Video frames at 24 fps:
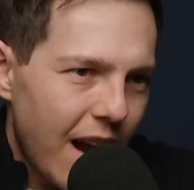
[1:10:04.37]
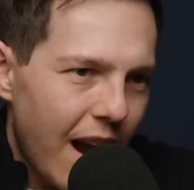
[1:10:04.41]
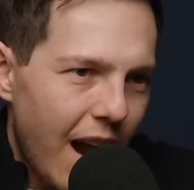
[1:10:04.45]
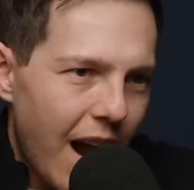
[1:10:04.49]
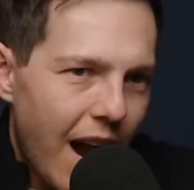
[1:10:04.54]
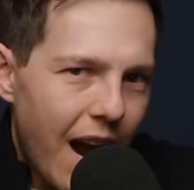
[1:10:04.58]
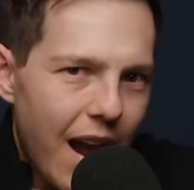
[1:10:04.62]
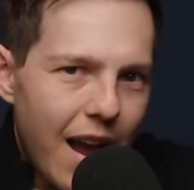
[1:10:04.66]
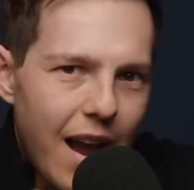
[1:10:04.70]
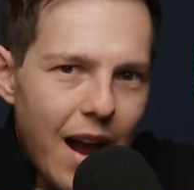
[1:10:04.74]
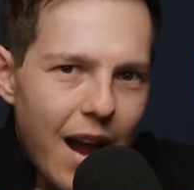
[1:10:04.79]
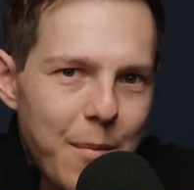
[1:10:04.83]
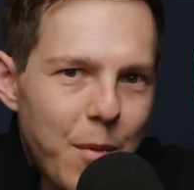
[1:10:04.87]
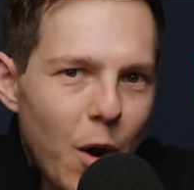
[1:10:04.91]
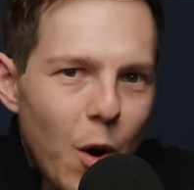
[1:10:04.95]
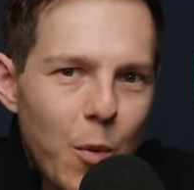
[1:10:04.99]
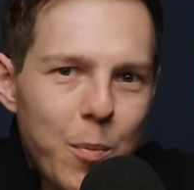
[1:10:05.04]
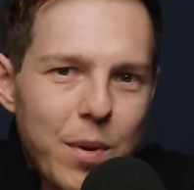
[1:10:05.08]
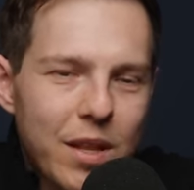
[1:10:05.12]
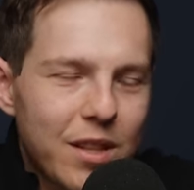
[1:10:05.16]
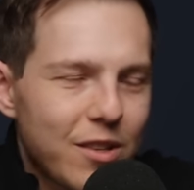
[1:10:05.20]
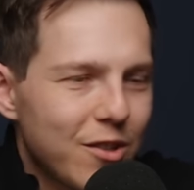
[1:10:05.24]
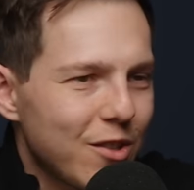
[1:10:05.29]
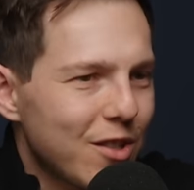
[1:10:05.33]
Okay. I'm
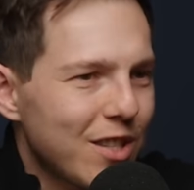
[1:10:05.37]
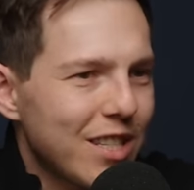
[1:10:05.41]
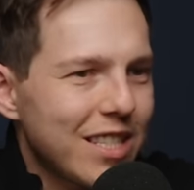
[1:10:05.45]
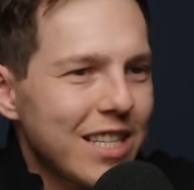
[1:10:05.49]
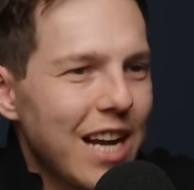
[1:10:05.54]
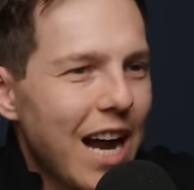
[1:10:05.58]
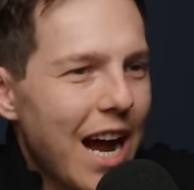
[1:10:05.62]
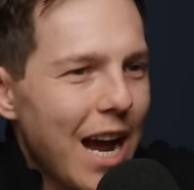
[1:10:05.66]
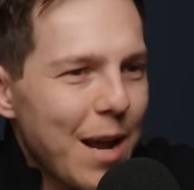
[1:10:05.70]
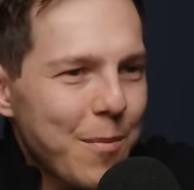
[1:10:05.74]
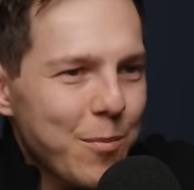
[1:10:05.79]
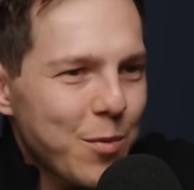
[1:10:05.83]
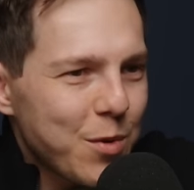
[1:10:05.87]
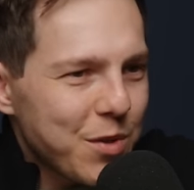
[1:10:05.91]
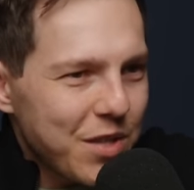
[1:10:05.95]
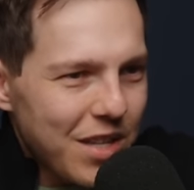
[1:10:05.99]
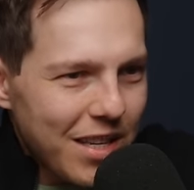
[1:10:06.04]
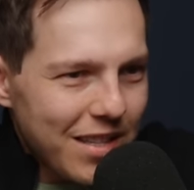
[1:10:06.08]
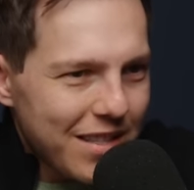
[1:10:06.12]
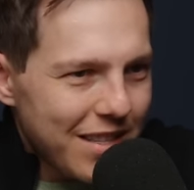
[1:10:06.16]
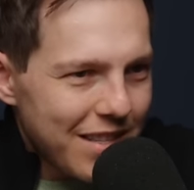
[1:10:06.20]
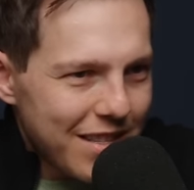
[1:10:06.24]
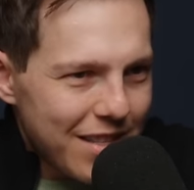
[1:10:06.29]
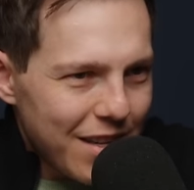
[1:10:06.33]
hoping just the time
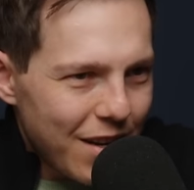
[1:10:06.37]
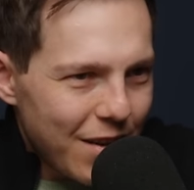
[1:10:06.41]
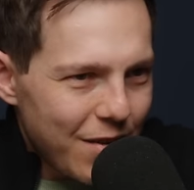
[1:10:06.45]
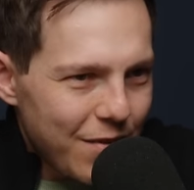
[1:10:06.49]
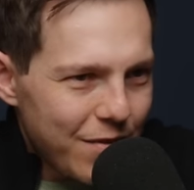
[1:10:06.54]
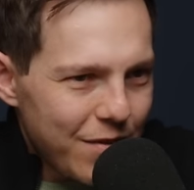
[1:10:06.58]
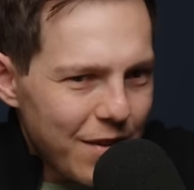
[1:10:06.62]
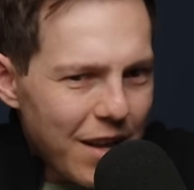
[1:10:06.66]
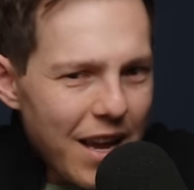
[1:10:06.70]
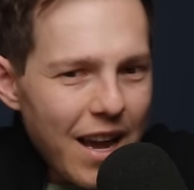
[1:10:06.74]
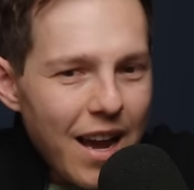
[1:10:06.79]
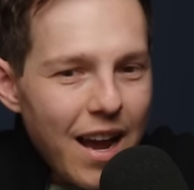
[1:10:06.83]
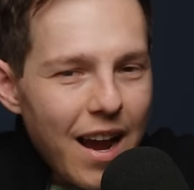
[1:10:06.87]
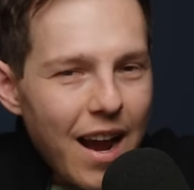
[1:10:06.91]
presents itself